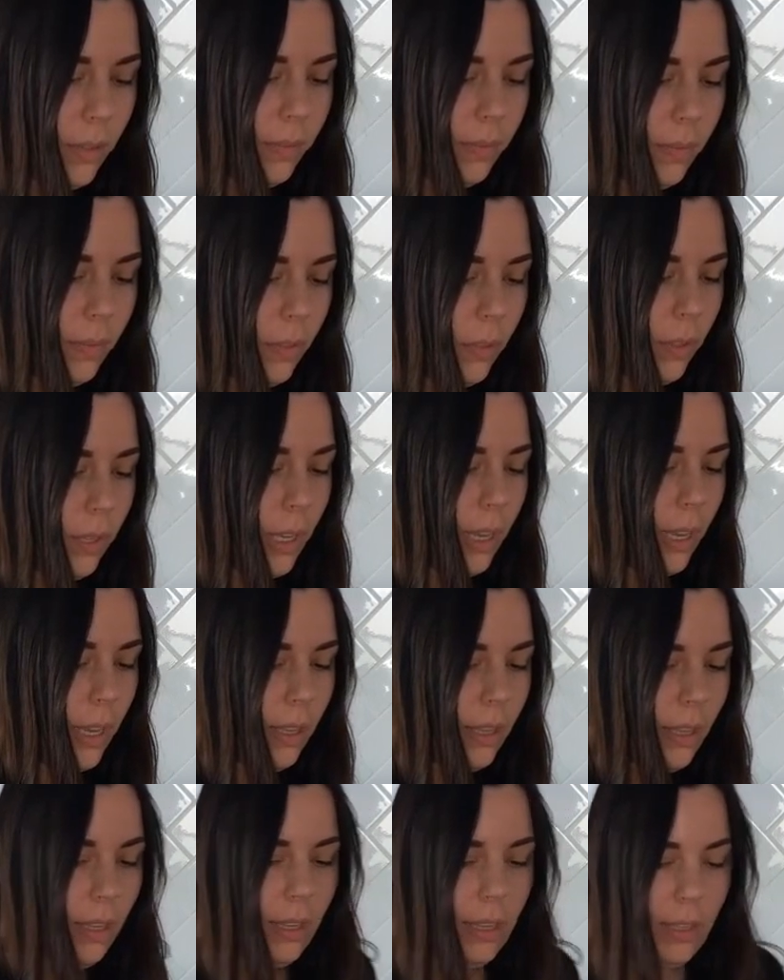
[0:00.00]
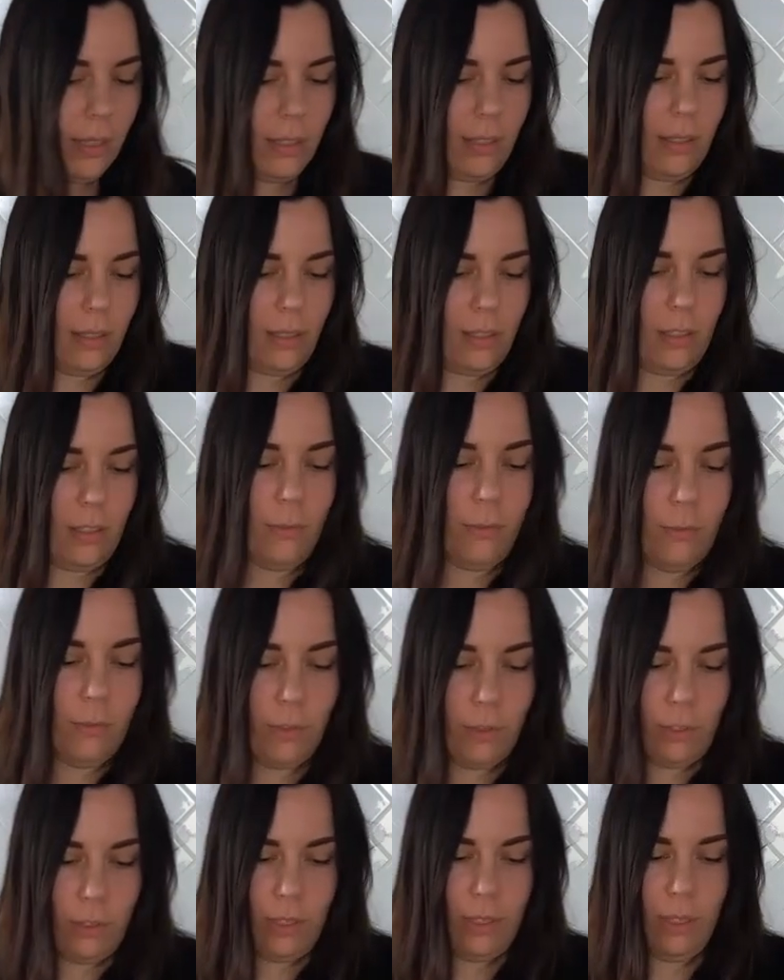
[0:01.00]
Okay, I think that's
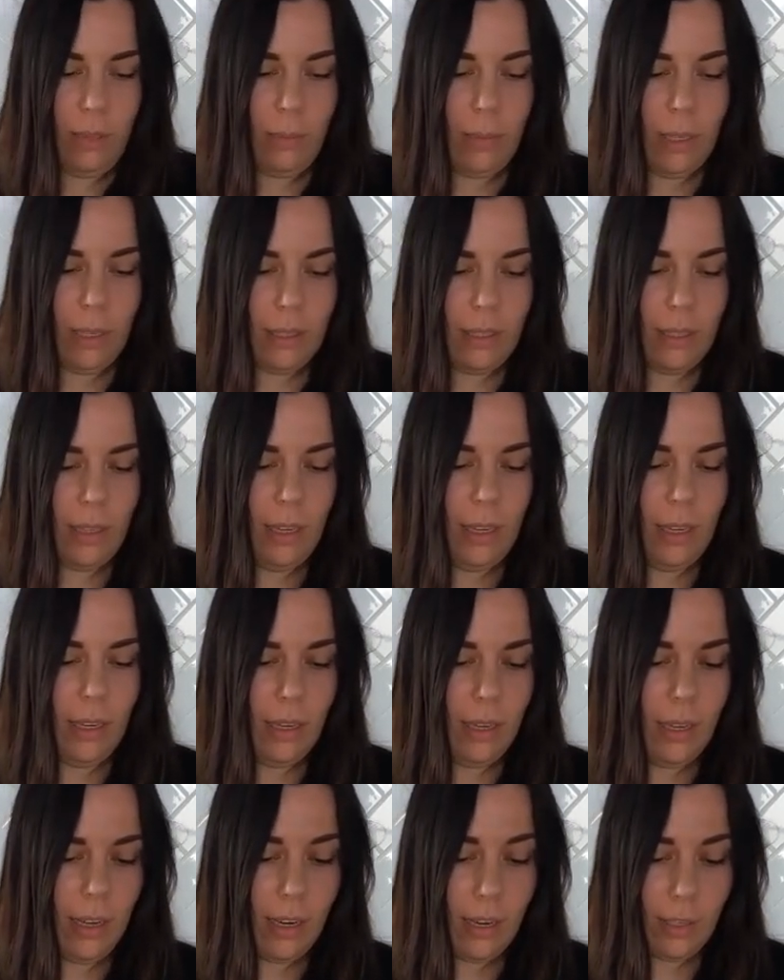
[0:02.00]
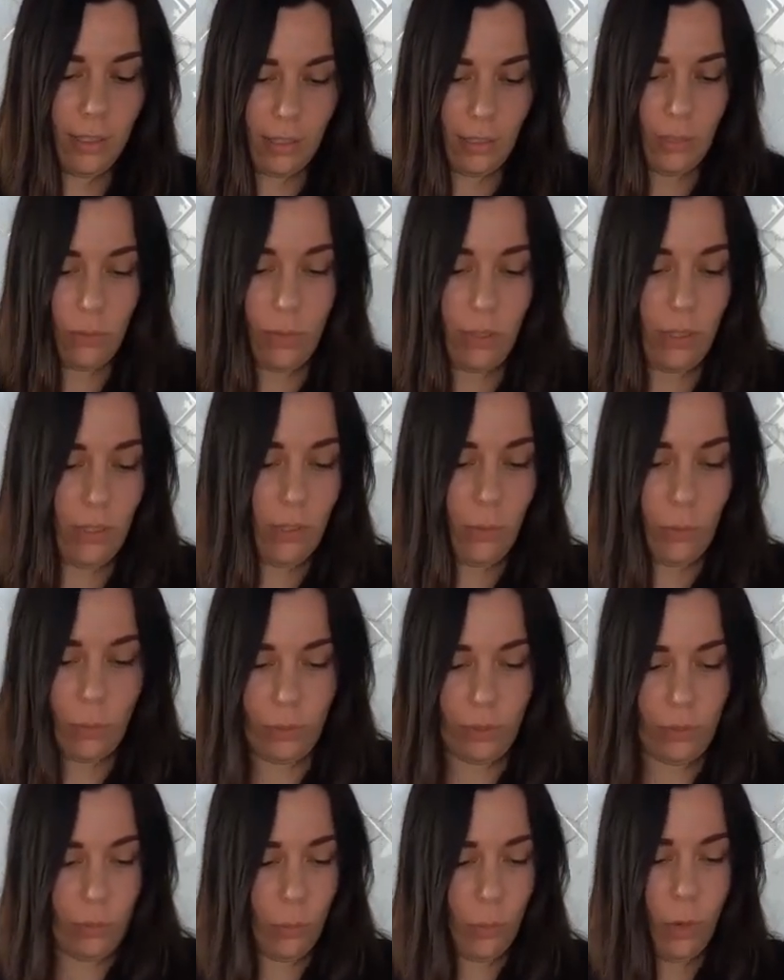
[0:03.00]
sufficiently mixed in, and it's still
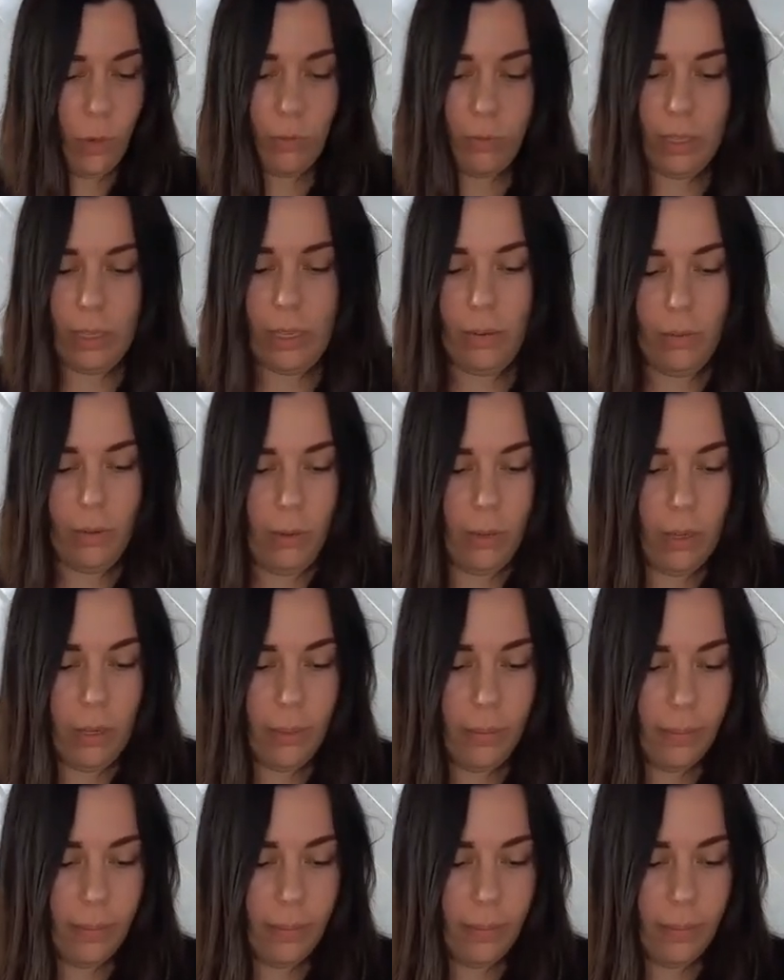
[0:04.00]
just wafting everywhere.